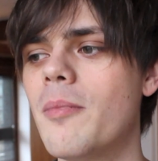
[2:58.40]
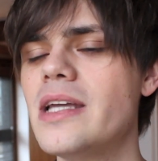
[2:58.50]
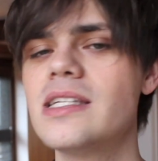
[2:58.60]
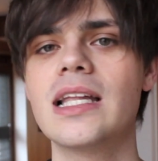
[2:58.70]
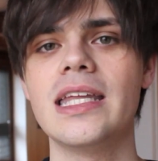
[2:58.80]

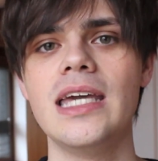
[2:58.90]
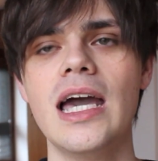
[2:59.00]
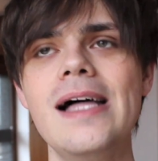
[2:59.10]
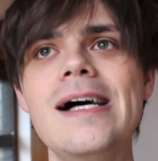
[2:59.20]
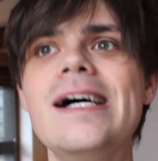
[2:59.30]
Basically,
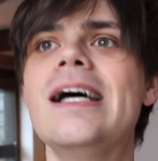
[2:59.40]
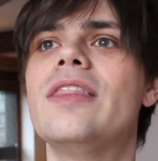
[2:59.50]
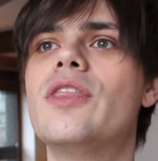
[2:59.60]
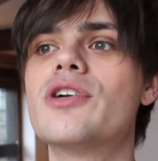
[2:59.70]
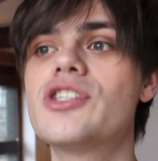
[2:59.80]

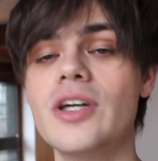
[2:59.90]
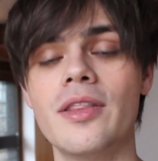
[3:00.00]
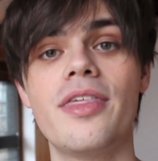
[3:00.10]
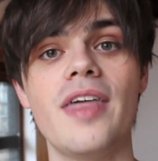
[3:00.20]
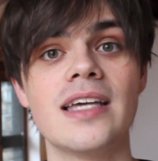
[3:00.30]
there are
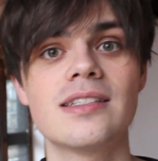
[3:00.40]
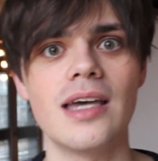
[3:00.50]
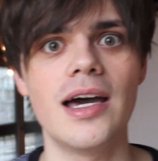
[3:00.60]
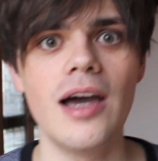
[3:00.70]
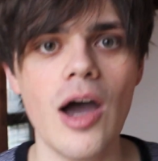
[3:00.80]
certain things
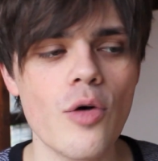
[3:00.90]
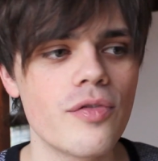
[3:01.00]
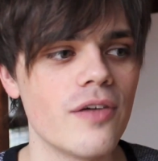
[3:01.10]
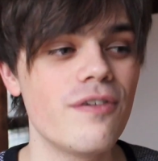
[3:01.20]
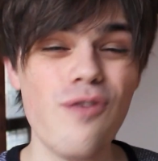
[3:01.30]
that
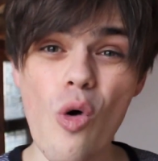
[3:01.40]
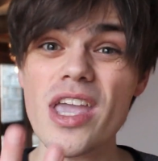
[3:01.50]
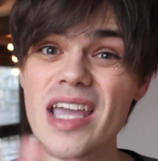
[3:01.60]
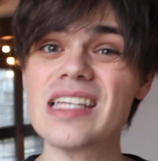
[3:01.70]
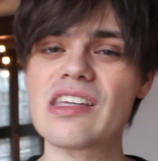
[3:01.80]
over the 4
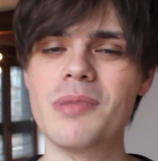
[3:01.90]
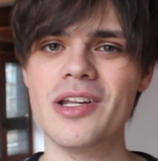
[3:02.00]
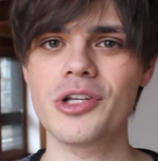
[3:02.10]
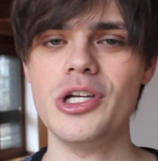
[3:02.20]
years I've been on